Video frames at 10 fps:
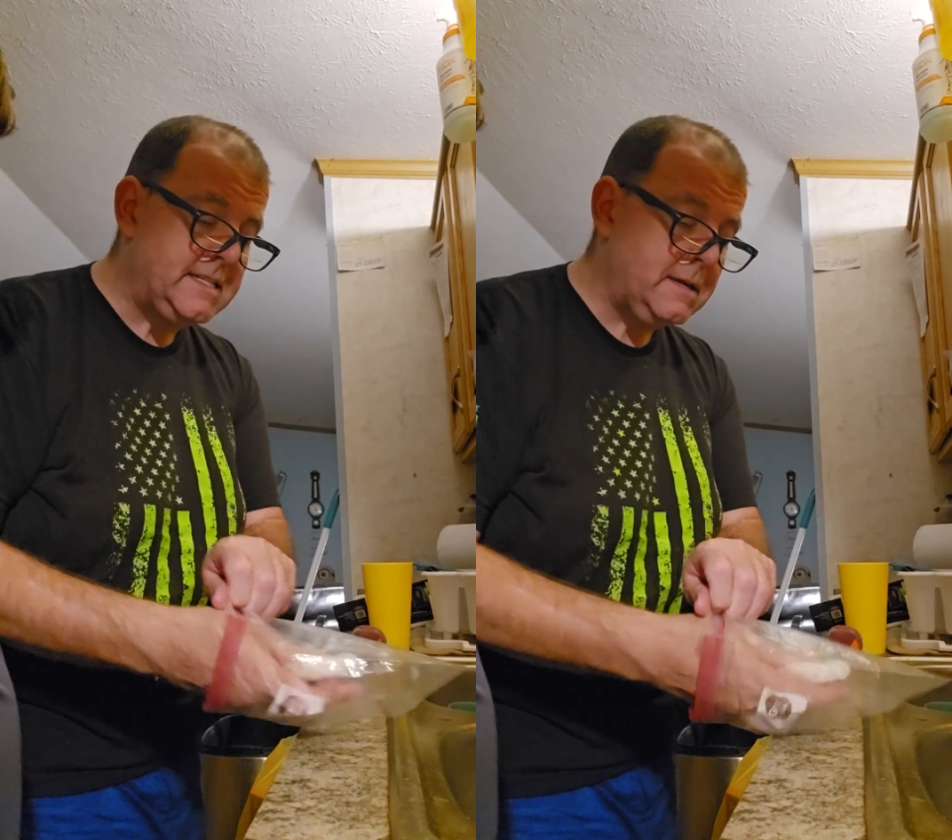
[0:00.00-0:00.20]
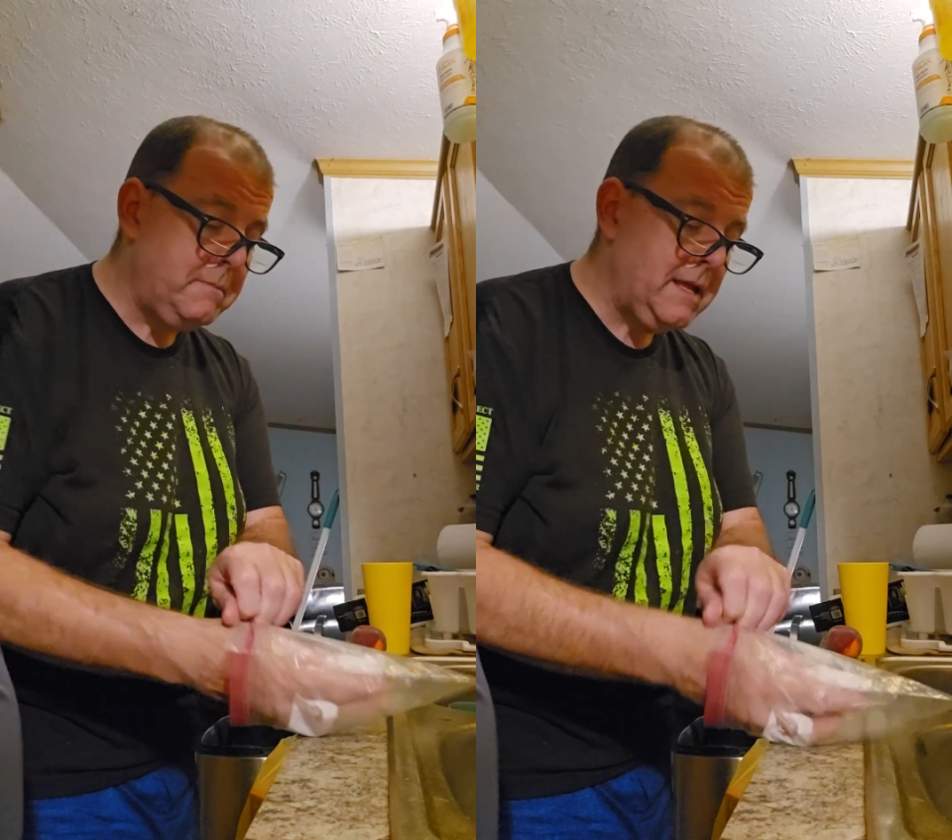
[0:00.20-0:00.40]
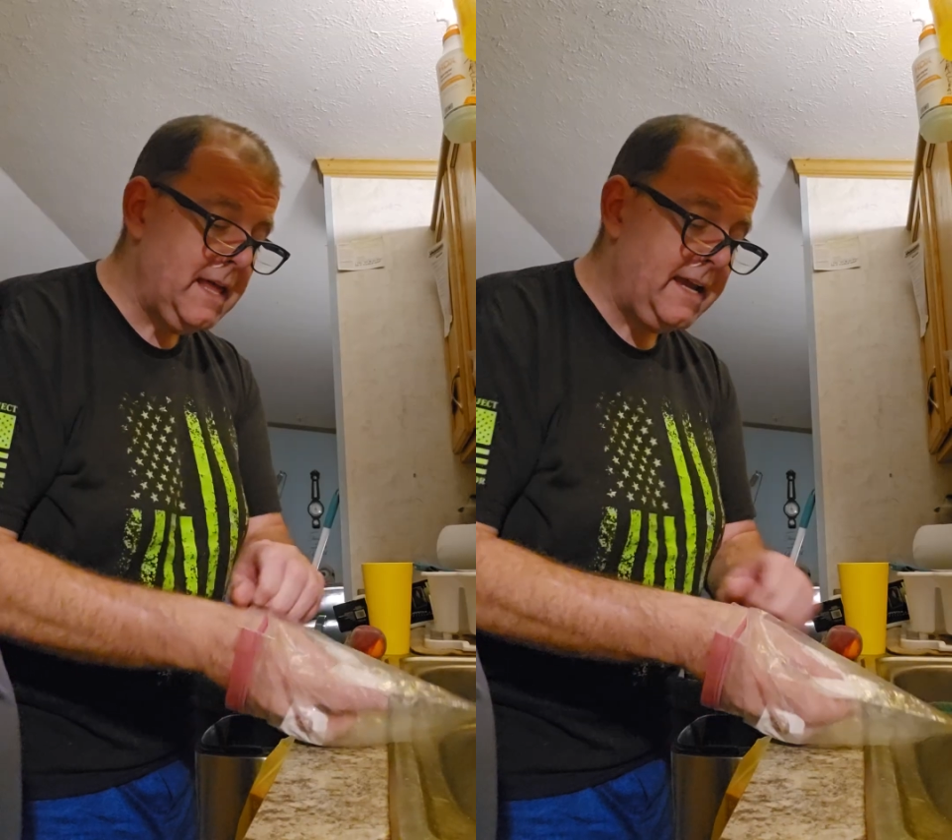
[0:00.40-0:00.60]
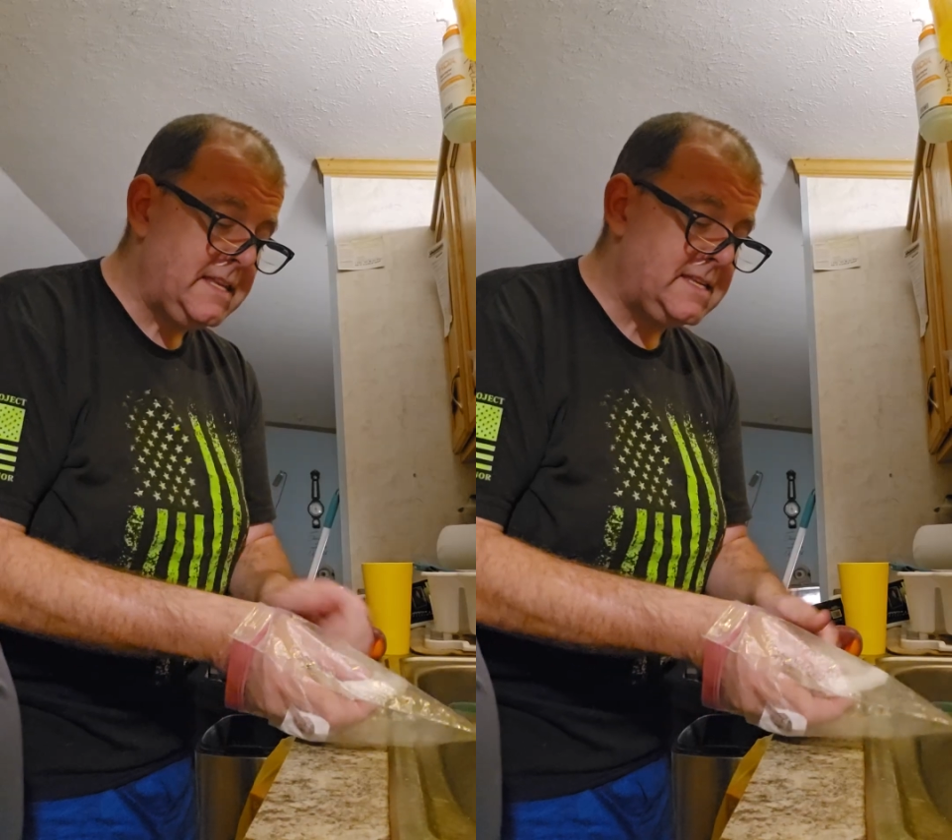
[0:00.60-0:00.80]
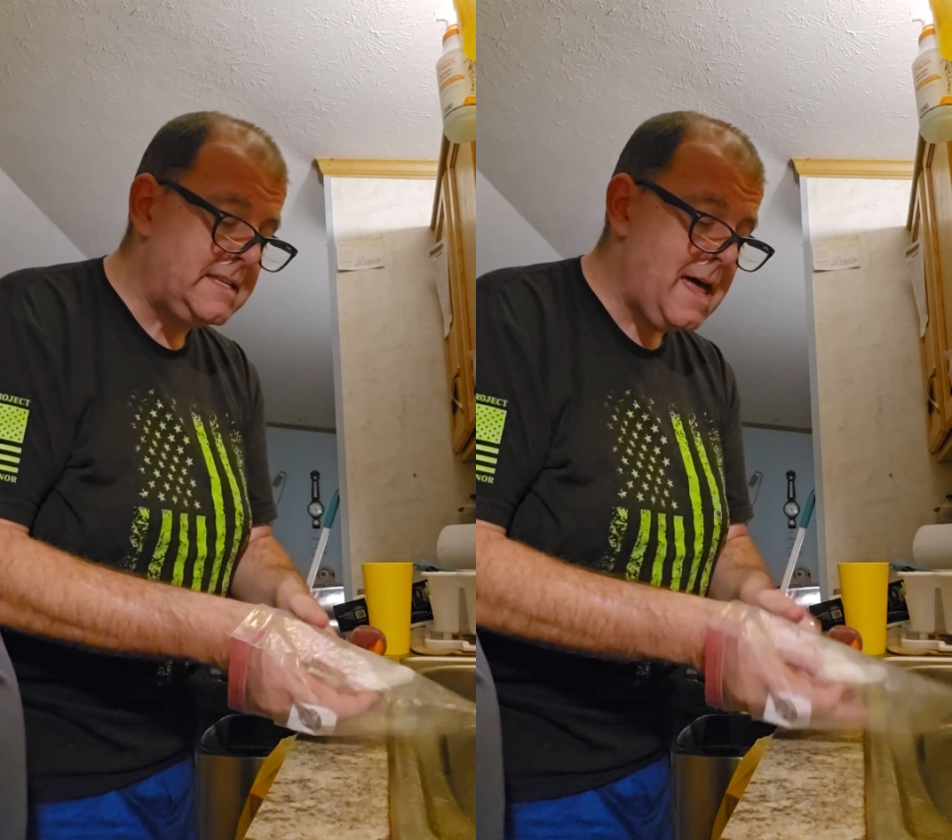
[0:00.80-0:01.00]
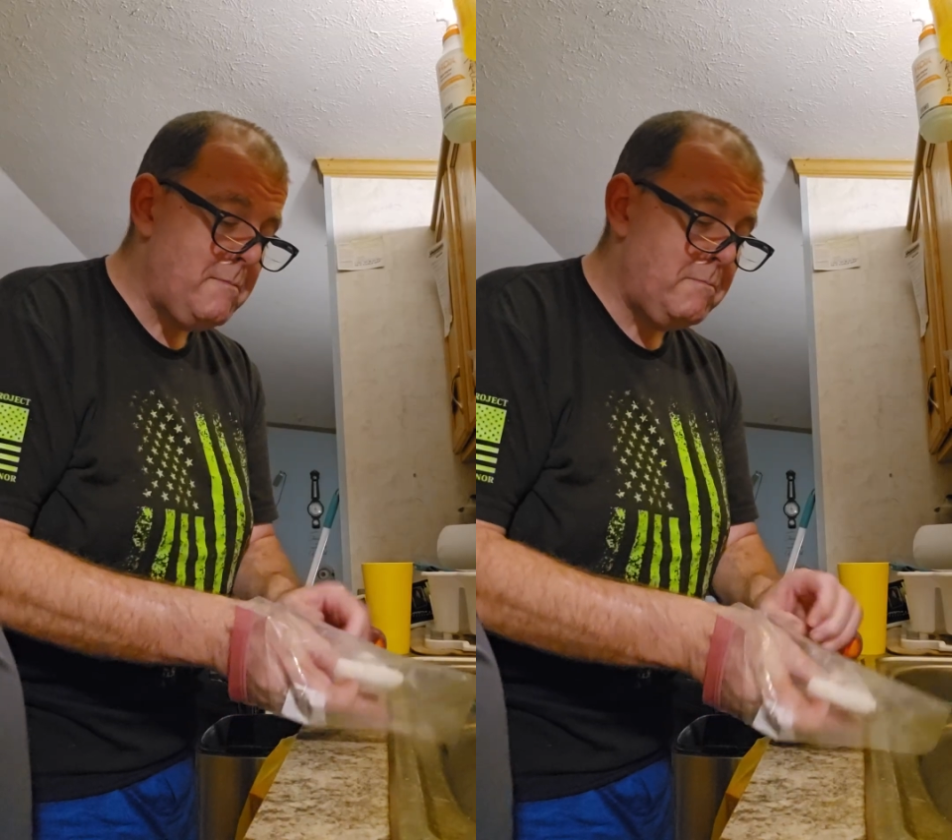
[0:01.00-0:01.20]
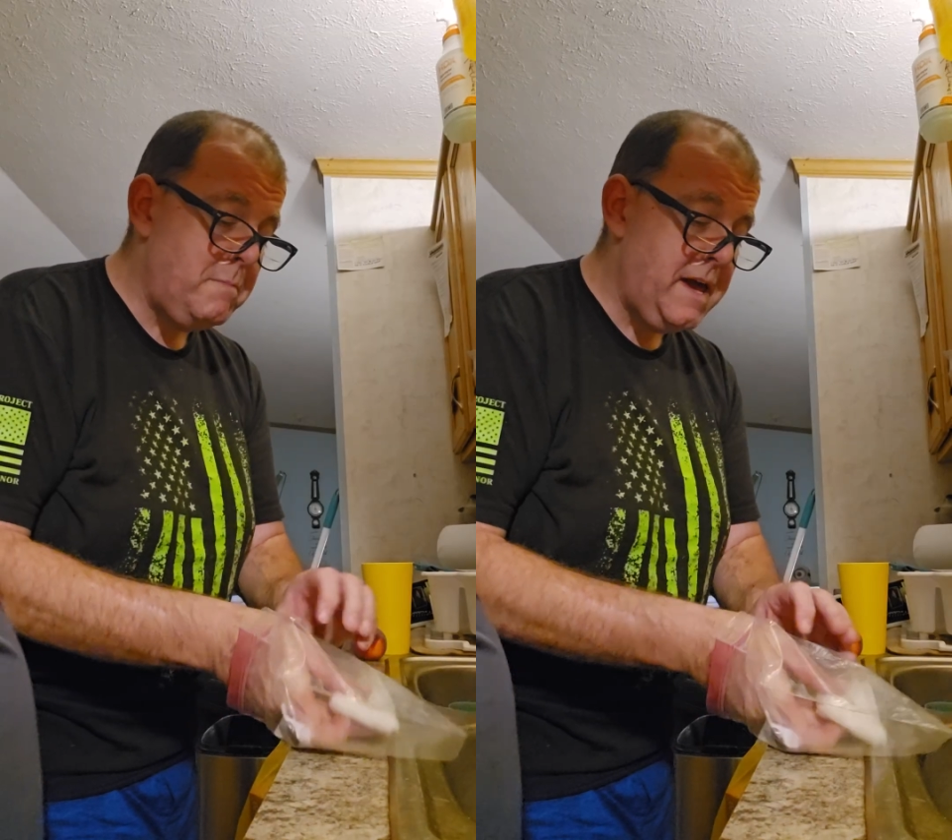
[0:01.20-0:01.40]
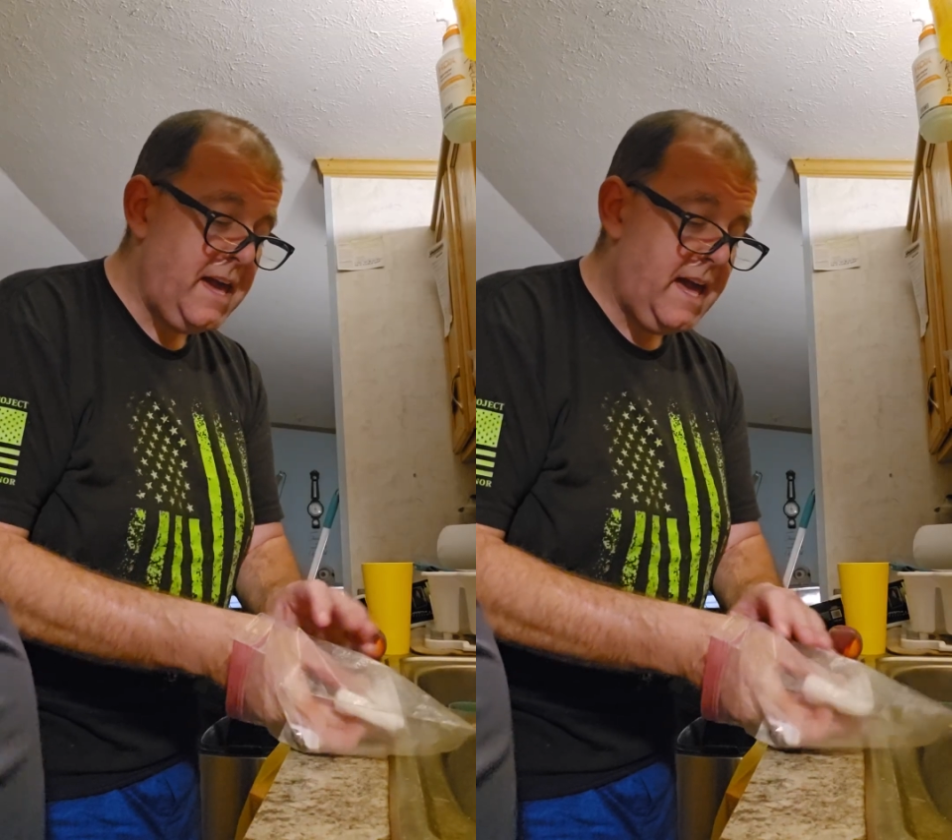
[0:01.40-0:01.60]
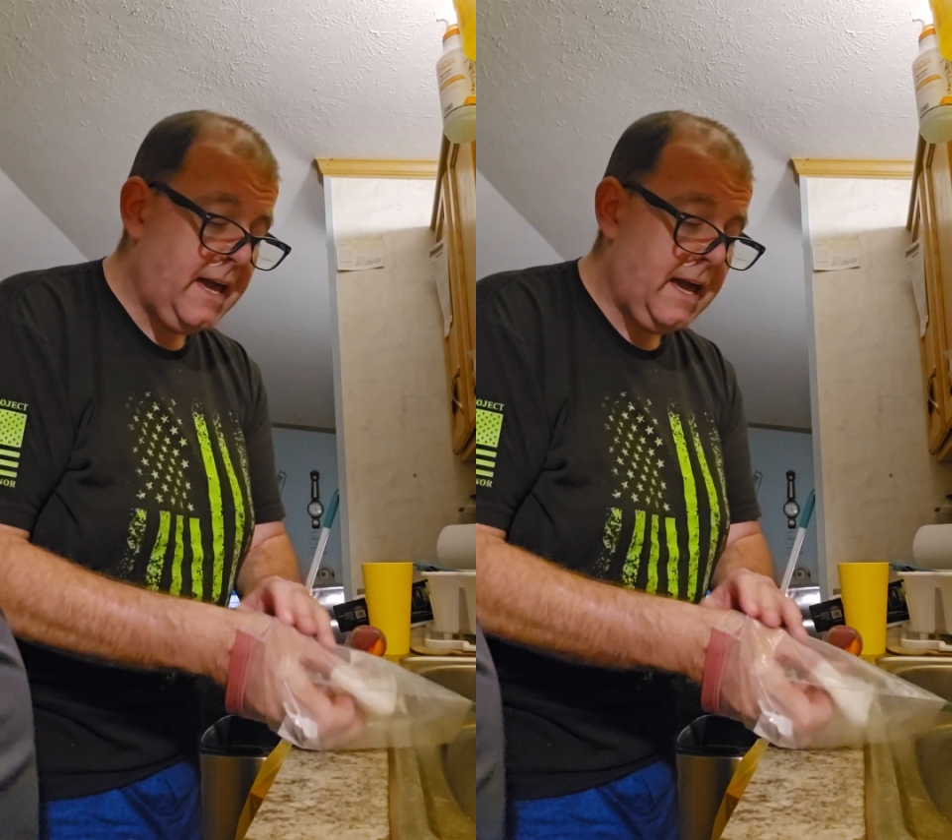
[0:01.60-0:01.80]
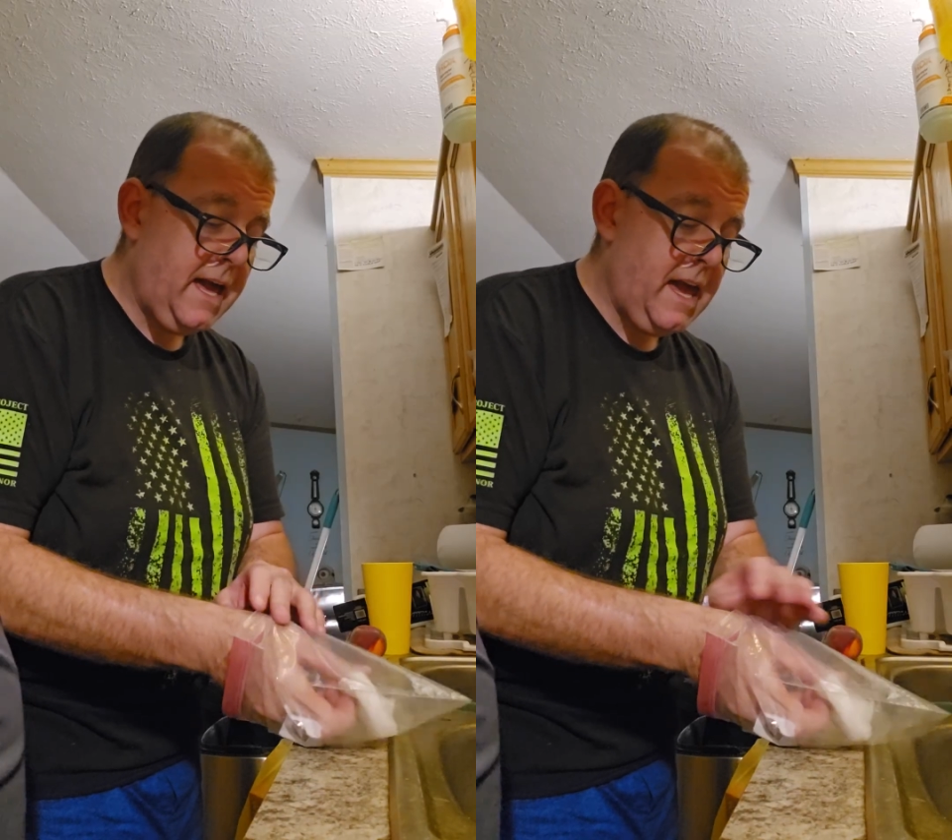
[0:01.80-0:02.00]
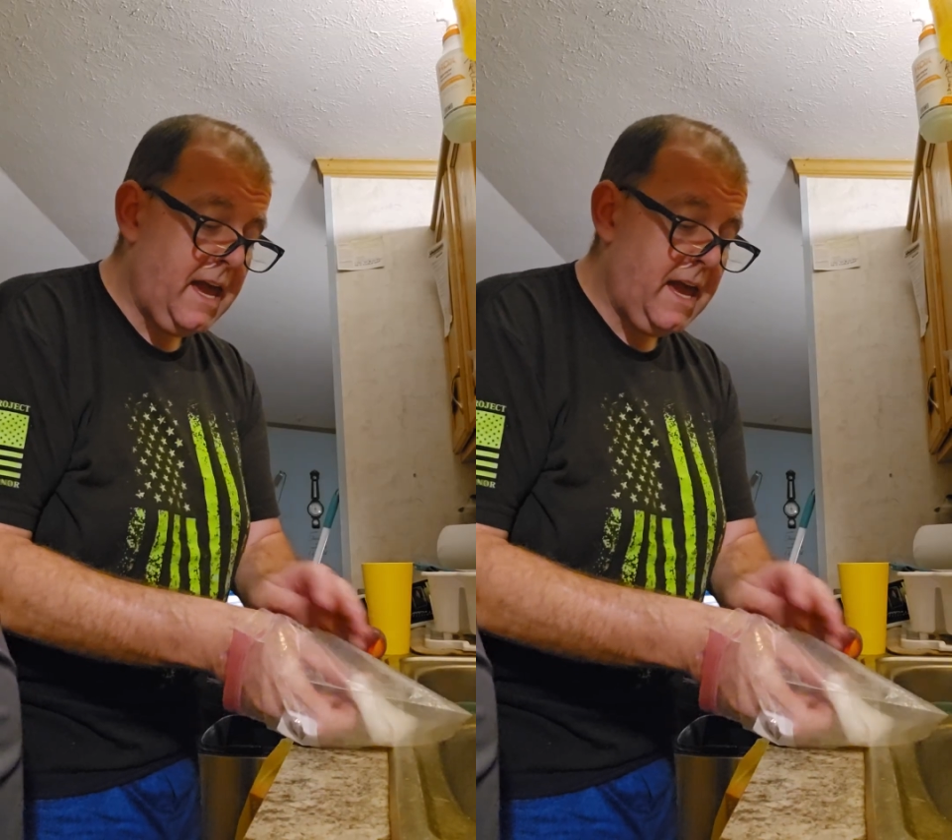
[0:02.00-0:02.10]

simulates them being